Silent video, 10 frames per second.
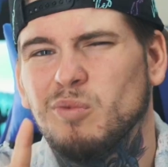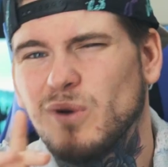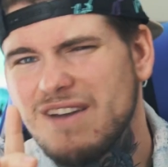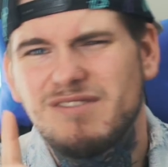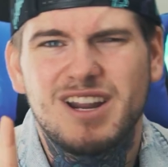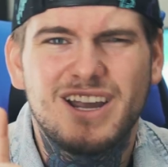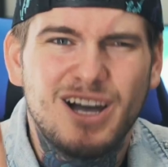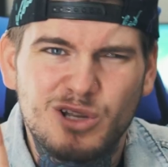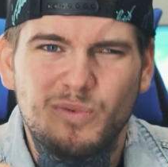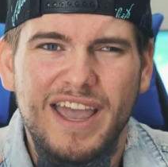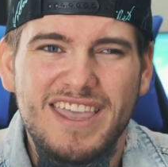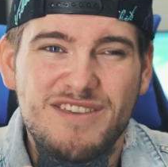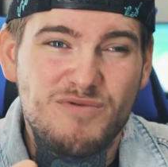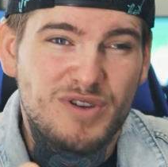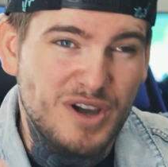Whatever colorway
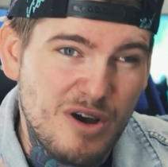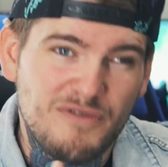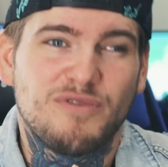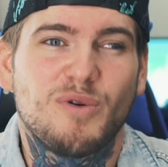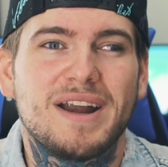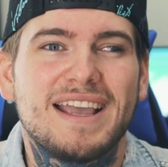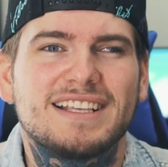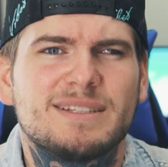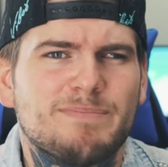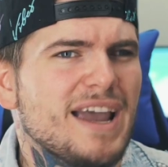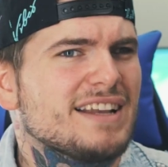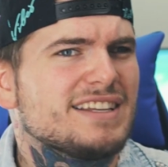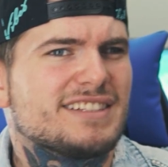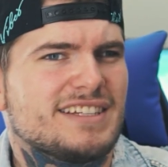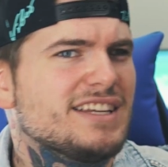you go for, expect
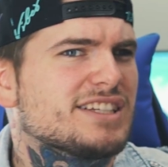to see